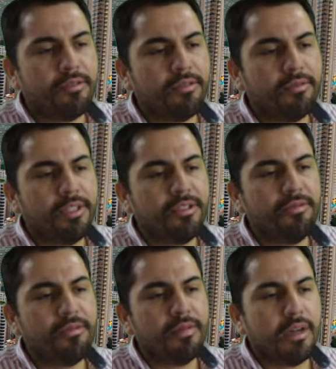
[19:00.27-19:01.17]
to
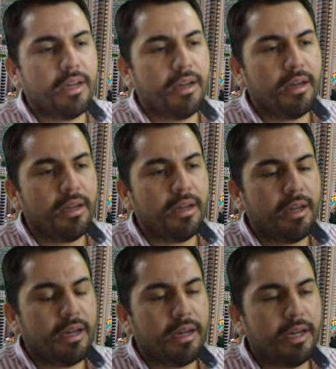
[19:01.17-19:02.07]
issue
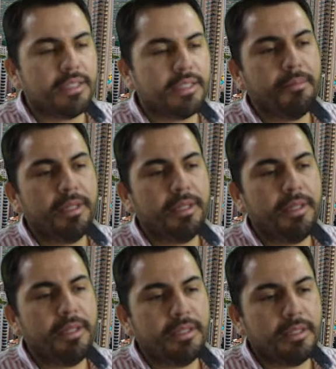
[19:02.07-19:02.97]
a
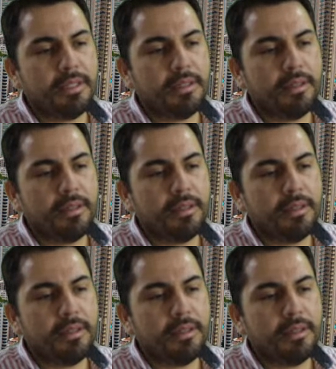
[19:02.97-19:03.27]
CBDC.